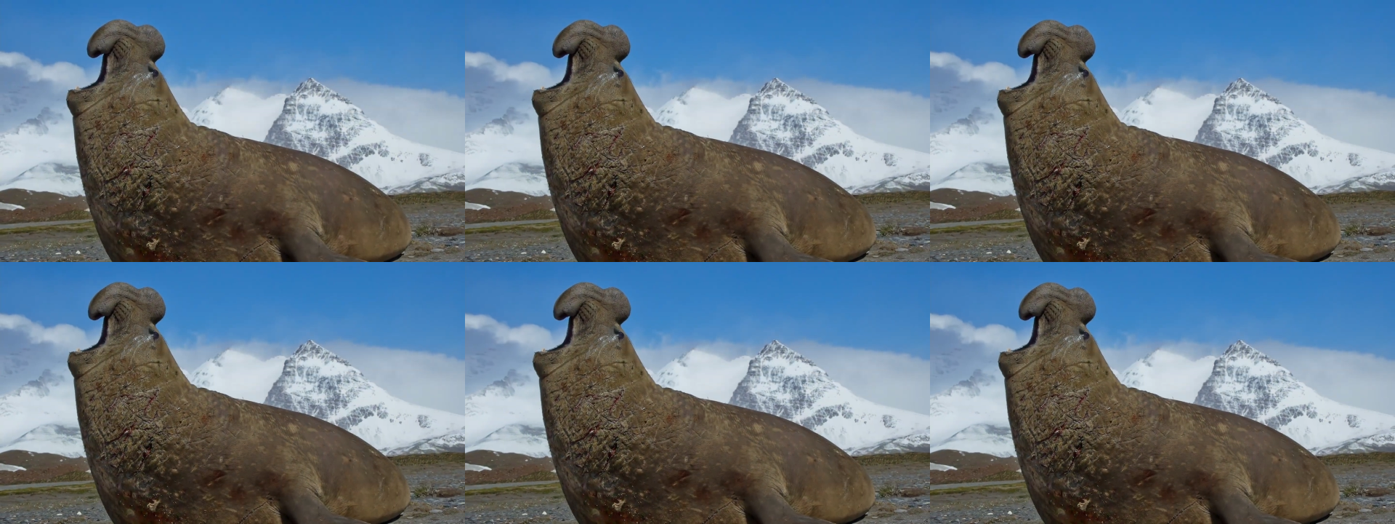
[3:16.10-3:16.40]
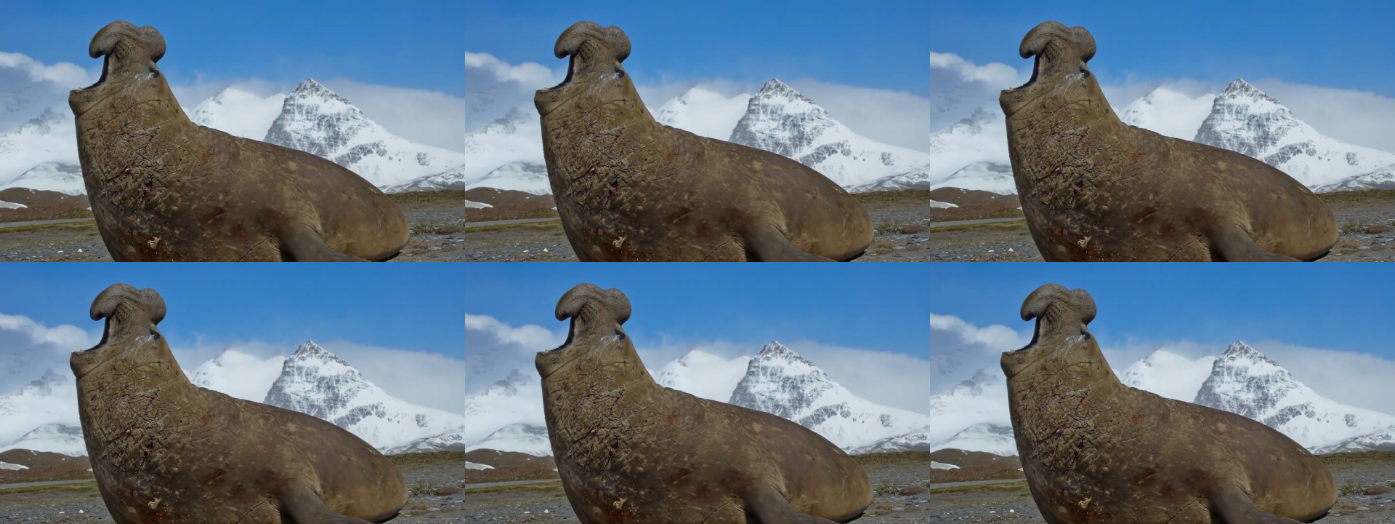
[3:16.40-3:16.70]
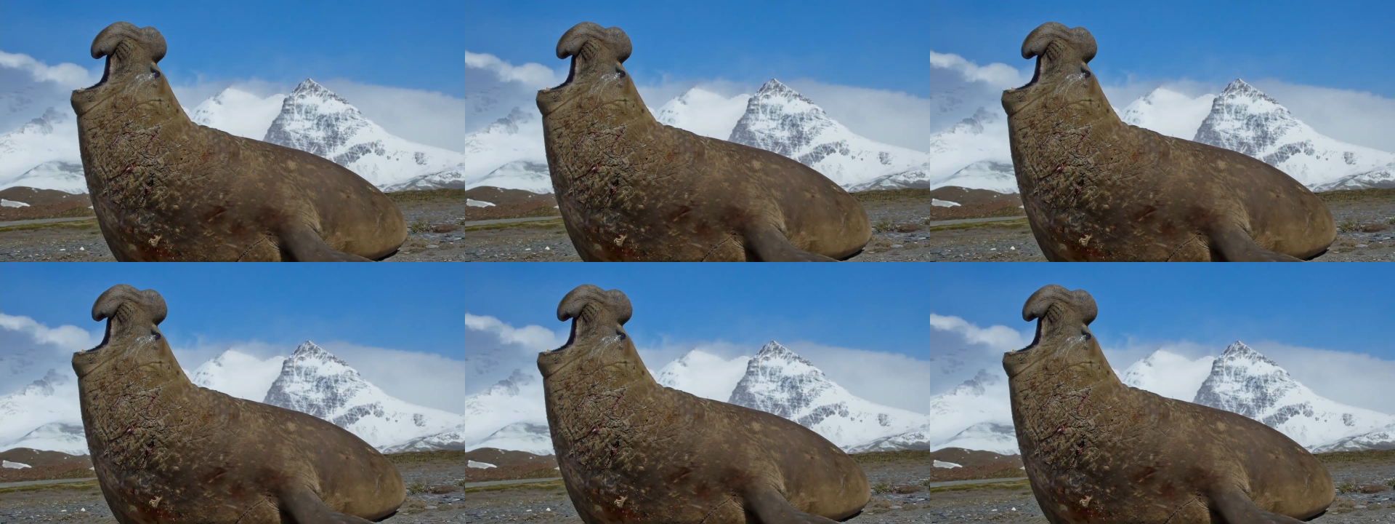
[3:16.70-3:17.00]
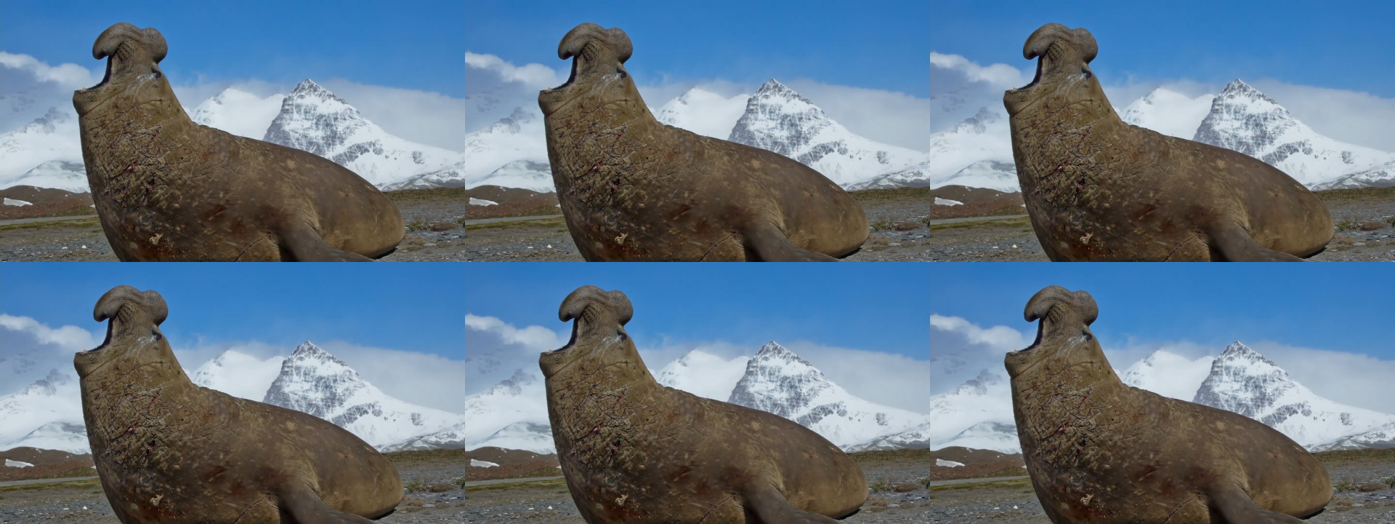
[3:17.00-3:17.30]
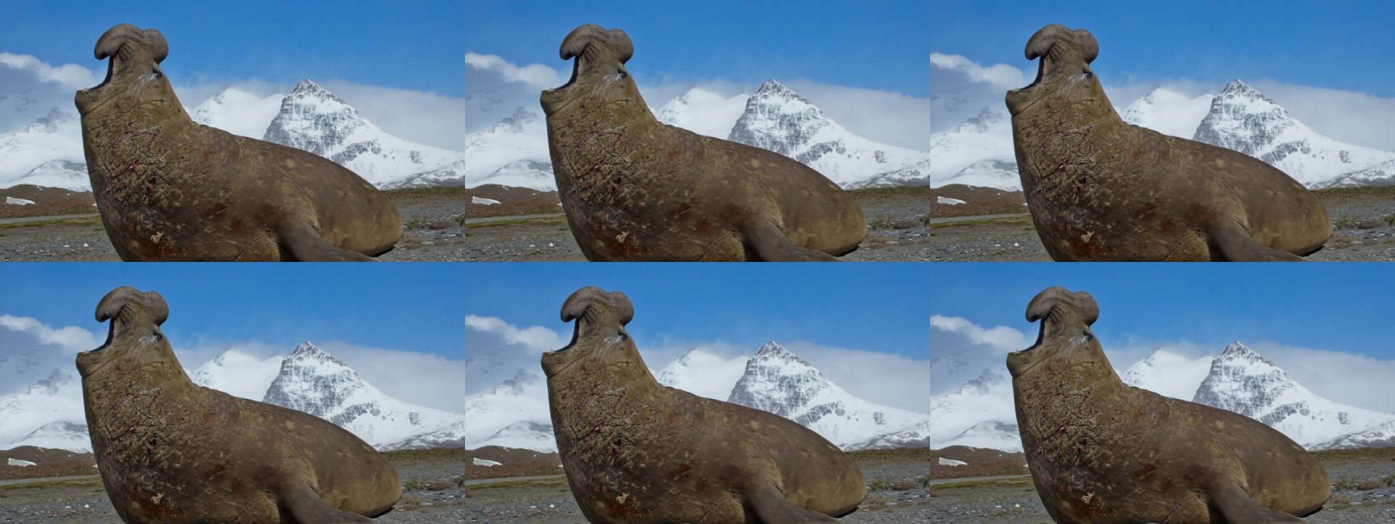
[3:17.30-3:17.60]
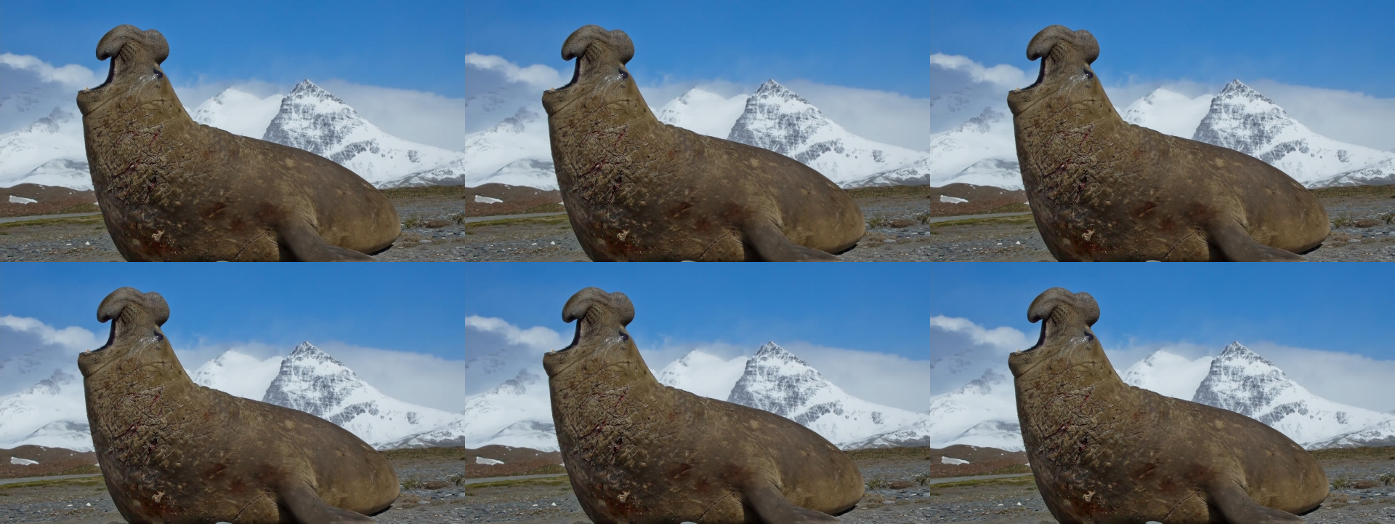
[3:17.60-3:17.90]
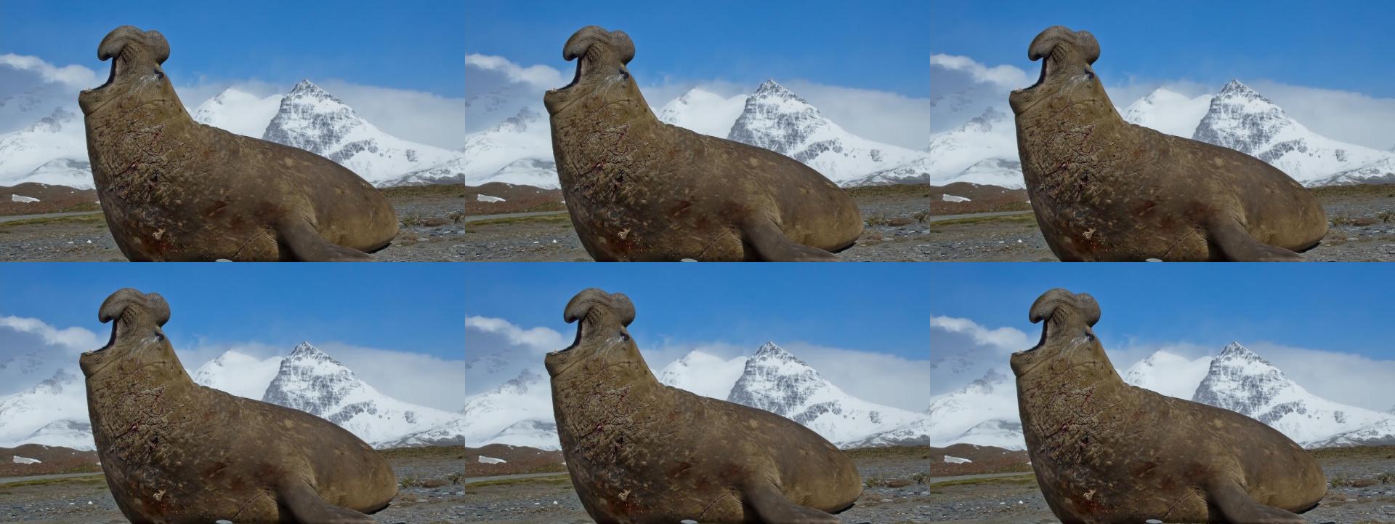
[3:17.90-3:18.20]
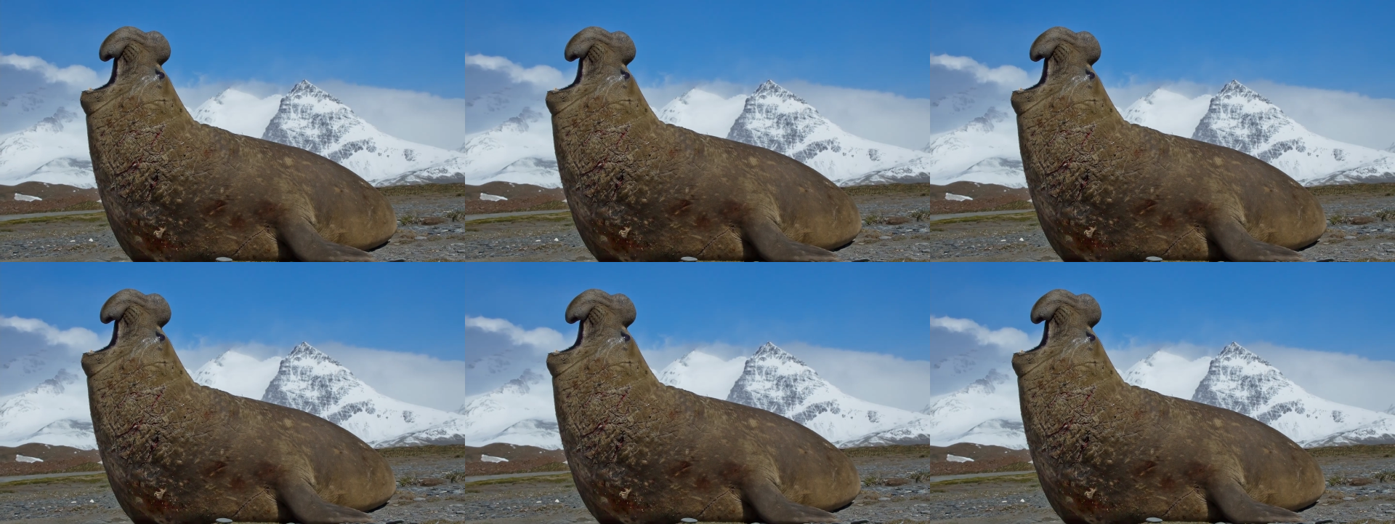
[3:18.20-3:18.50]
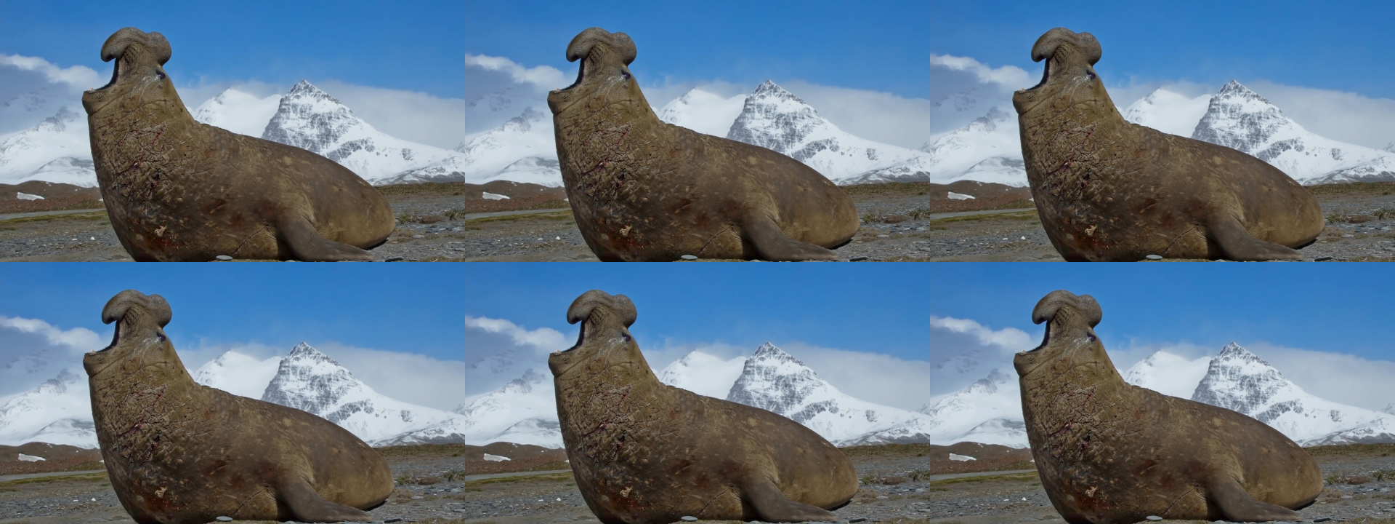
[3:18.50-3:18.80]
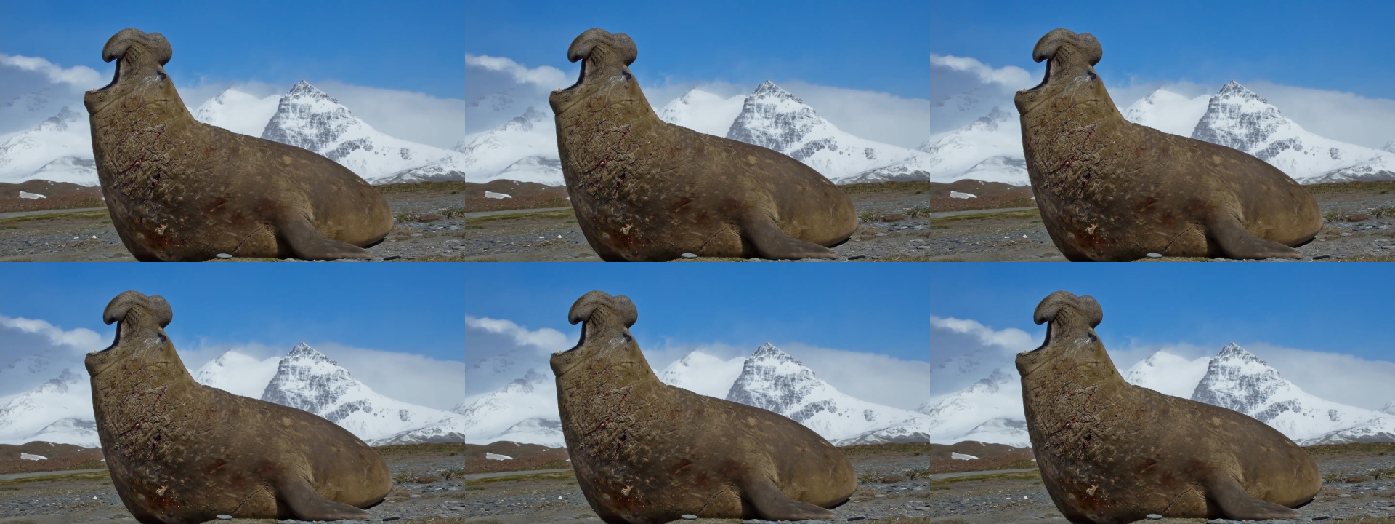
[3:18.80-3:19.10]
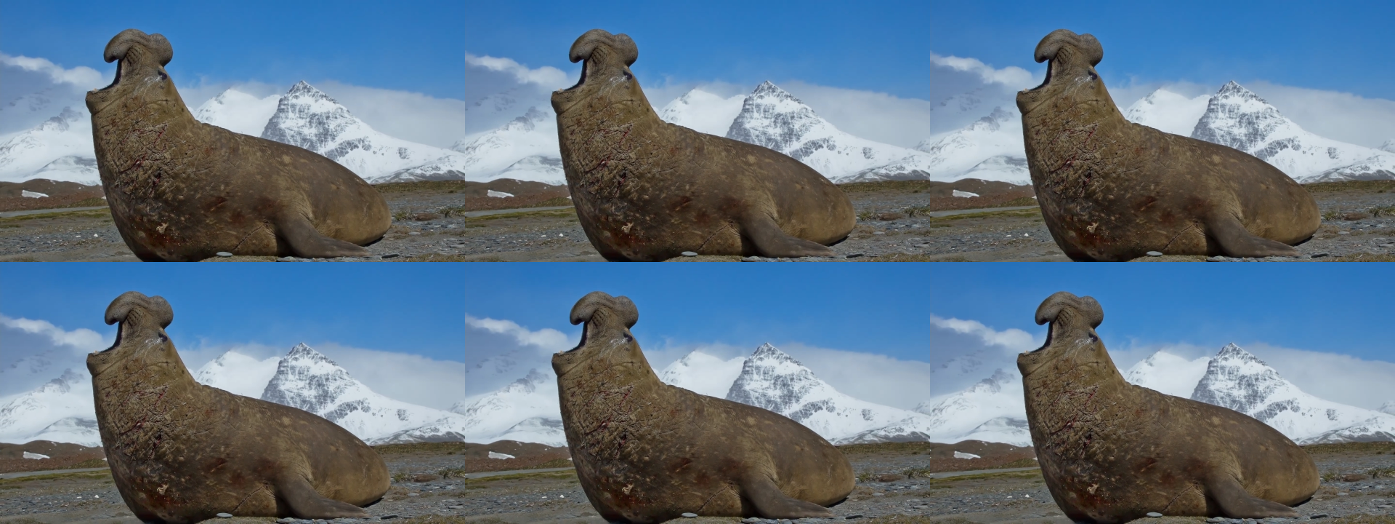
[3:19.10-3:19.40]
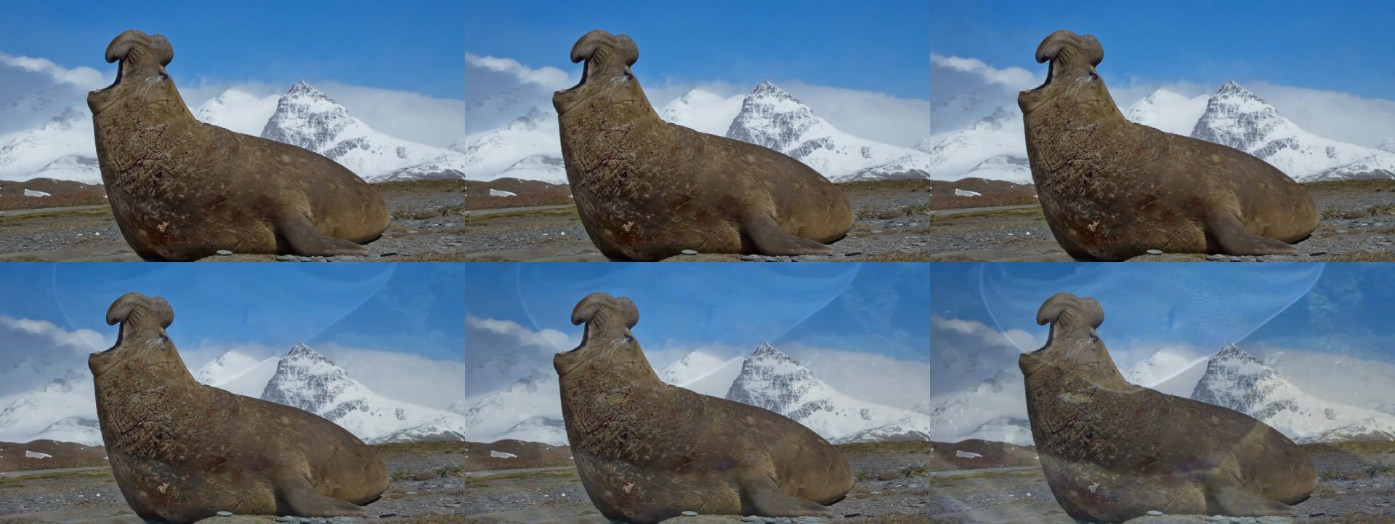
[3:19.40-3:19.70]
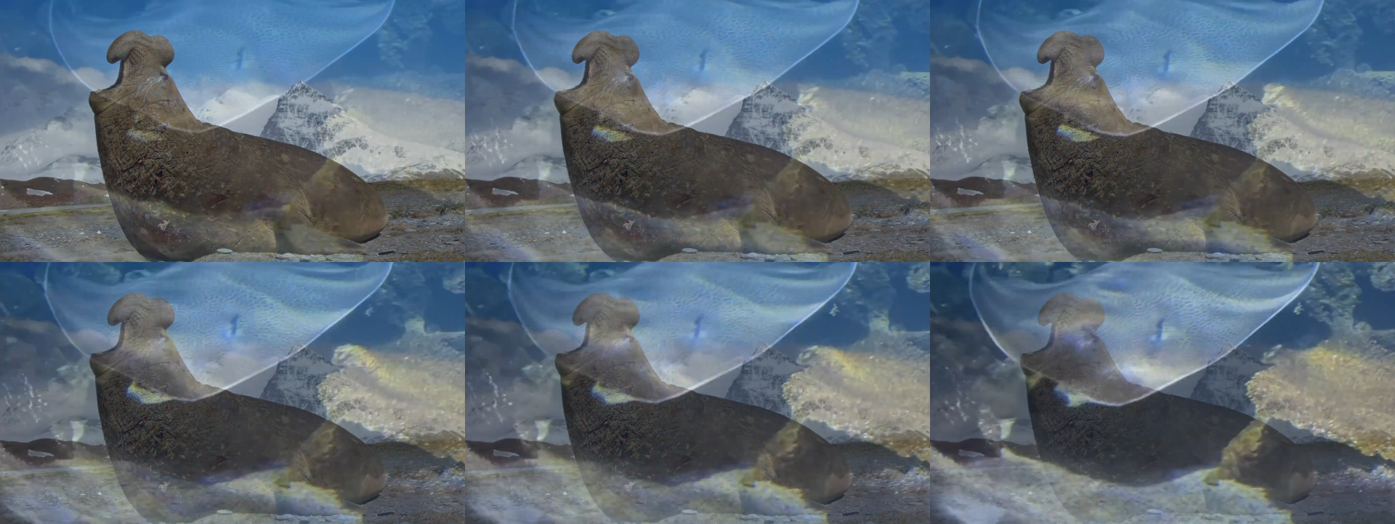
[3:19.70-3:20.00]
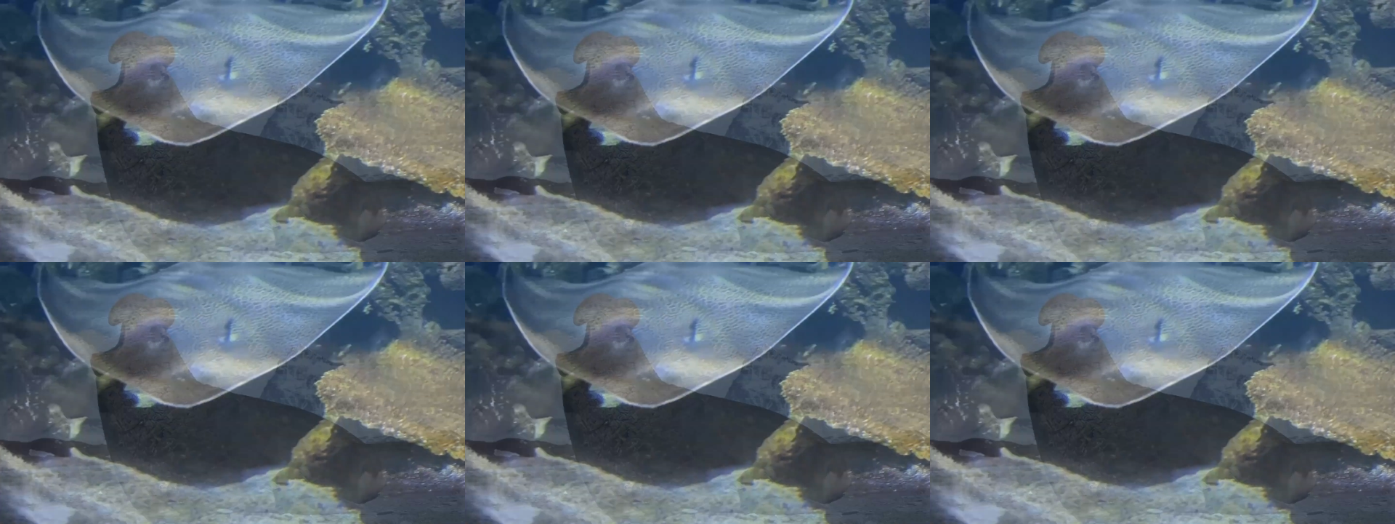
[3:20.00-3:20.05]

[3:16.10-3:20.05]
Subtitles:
[unreadable: no face in view]